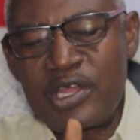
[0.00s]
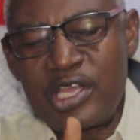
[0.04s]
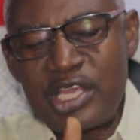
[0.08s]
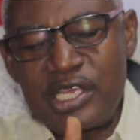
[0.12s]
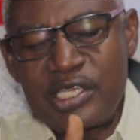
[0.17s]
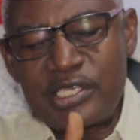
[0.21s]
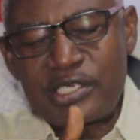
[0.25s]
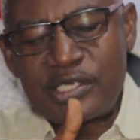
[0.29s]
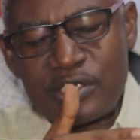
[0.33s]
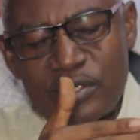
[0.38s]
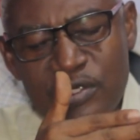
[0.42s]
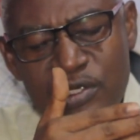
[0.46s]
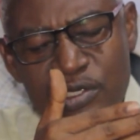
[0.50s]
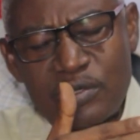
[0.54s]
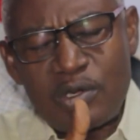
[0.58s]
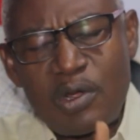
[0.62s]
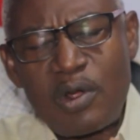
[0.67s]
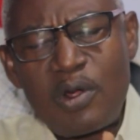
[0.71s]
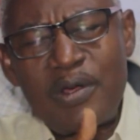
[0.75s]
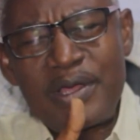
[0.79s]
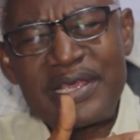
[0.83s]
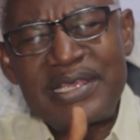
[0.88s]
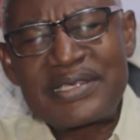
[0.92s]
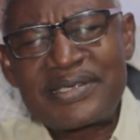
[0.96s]
He
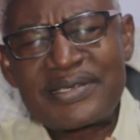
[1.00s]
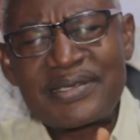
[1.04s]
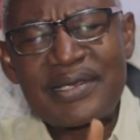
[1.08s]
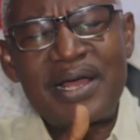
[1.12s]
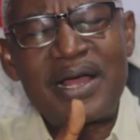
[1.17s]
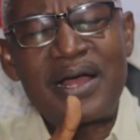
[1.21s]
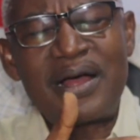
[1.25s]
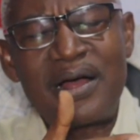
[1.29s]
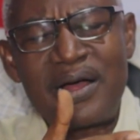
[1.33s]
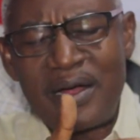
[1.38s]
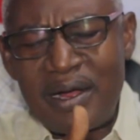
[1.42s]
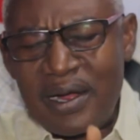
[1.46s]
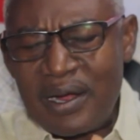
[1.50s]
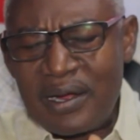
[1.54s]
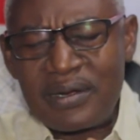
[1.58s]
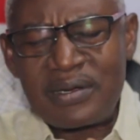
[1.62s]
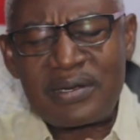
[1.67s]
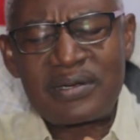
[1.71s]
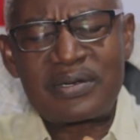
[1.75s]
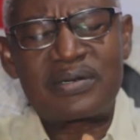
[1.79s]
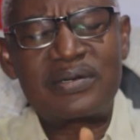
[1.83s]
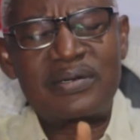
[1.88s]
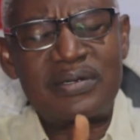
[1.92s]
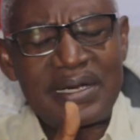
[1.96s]
saw his
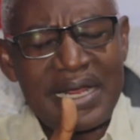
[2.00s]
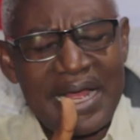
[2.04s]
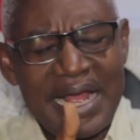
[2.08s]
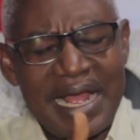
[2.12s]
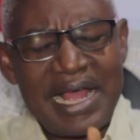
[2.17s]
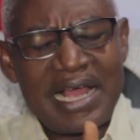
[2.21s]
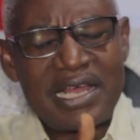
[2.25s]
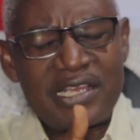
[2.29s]
uncle